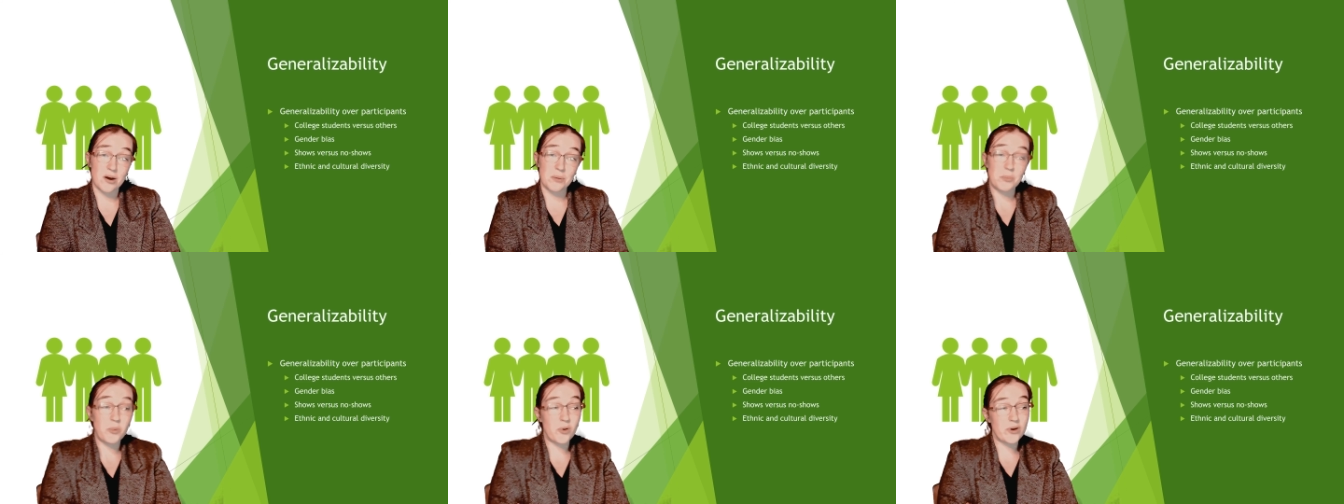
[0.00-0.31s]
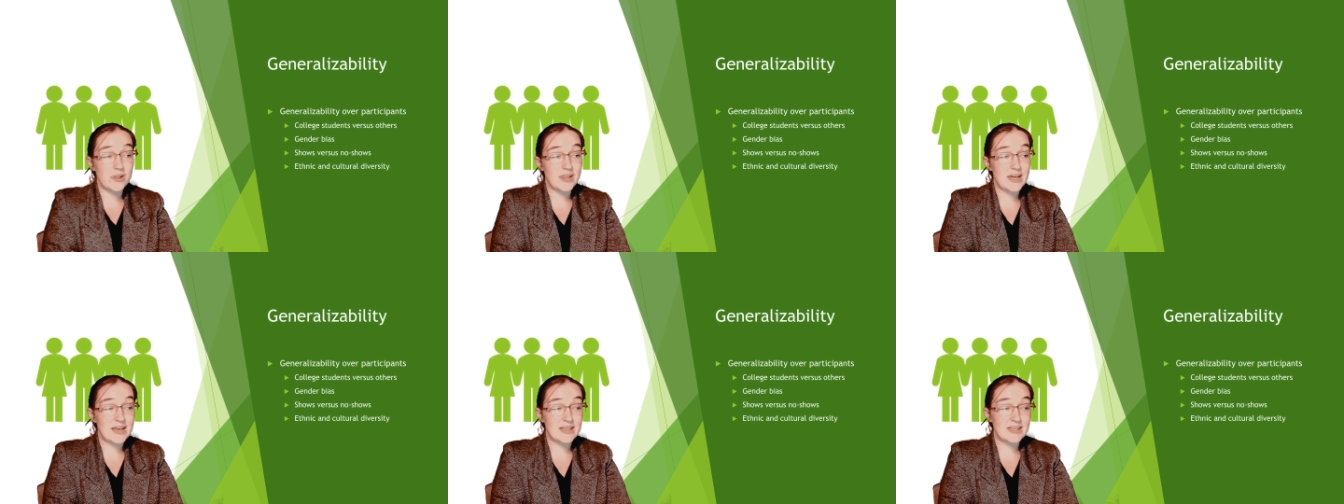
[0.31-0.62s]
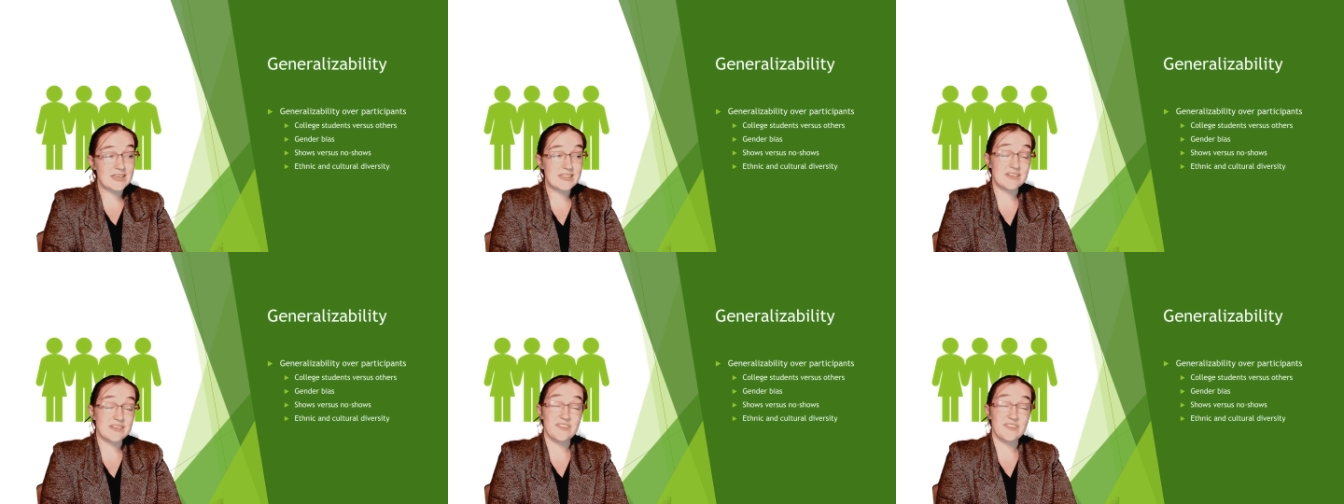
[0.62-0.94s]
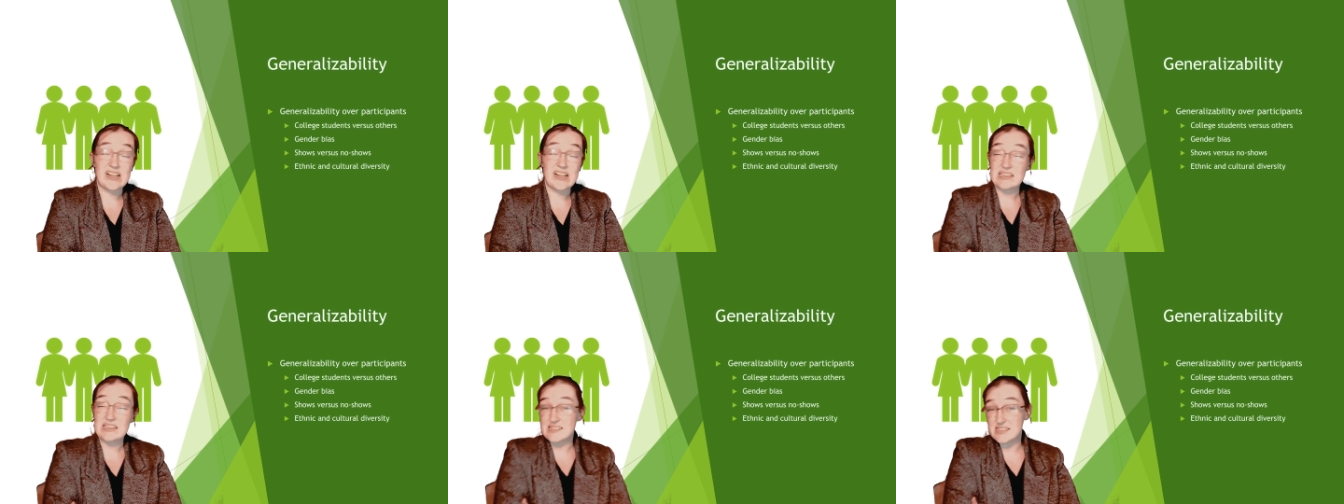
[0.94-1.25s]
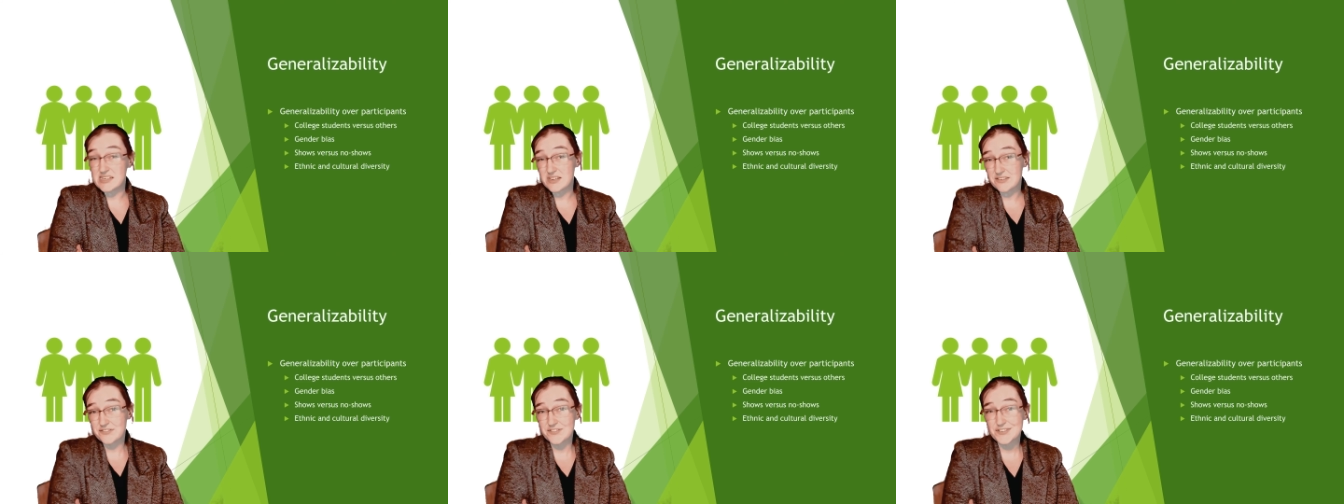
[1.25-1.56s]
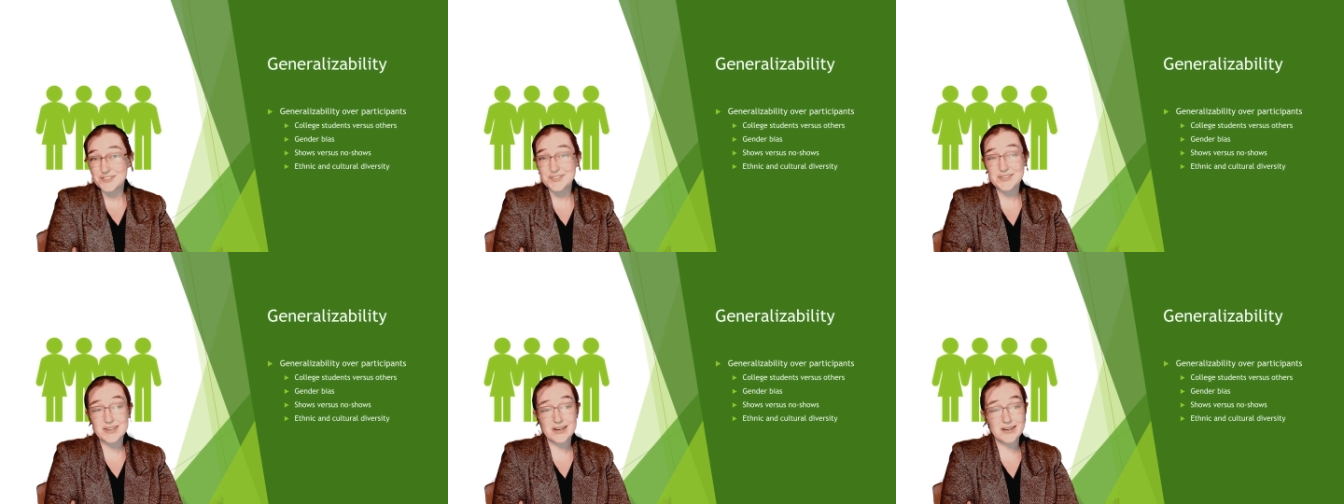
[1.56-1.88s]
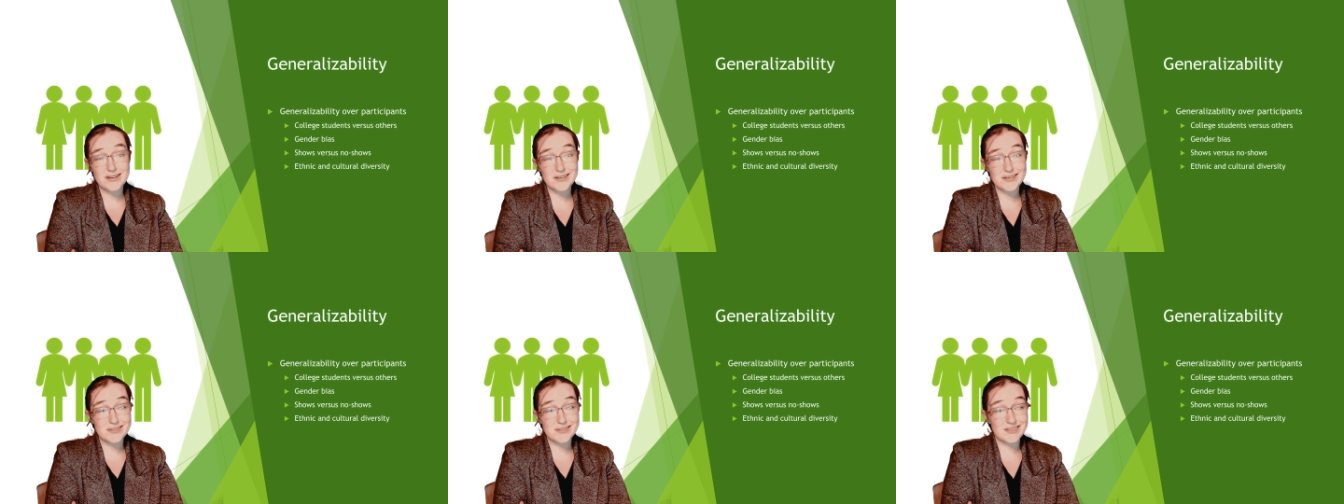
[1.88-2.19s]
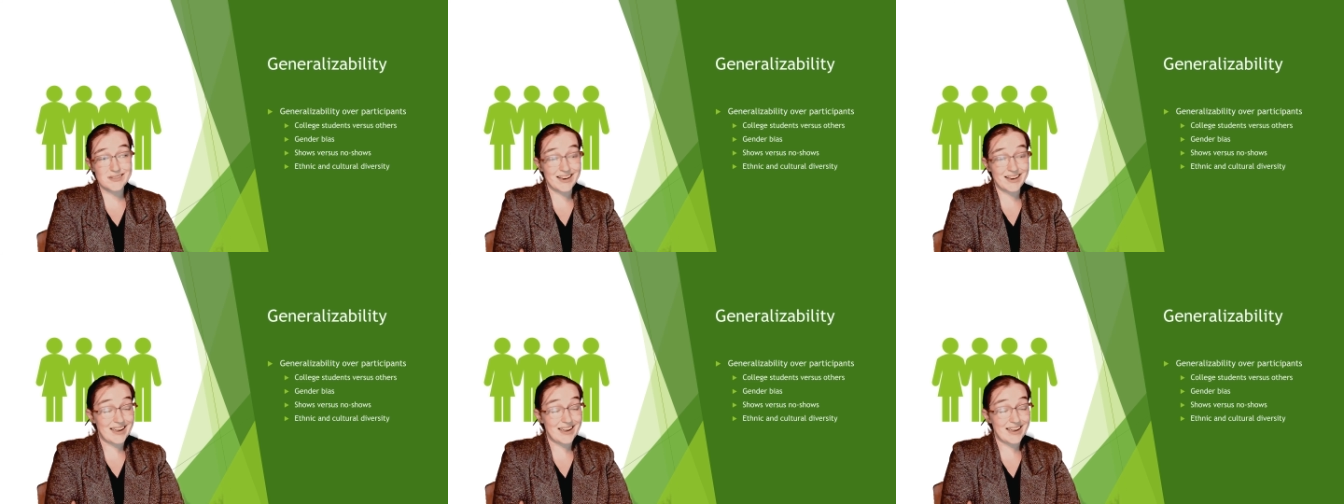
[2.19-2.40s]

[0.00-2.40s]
more likely to volunteer for studies,